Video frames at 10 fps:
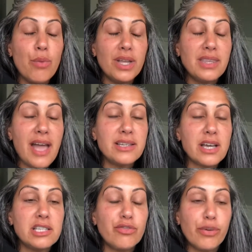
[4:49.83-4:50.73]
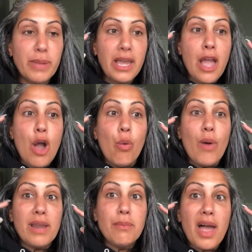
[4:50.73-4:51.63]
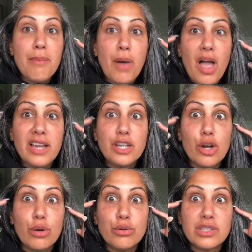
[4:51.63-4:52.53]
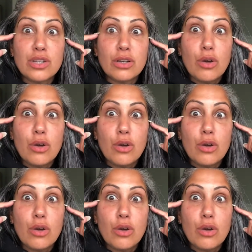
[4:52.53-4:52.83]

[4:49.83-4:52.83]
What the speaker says: what that does for me when my mind goes